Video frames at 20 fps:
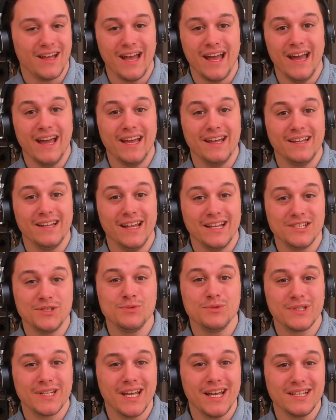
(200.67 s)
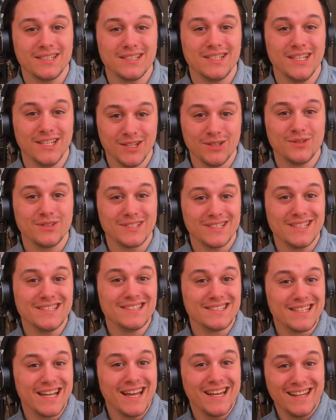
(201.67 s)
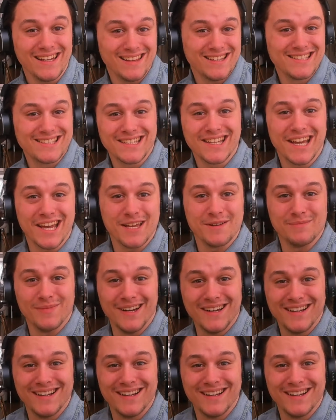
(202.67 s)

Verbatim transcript: And as you would guess, he looks insane in this game.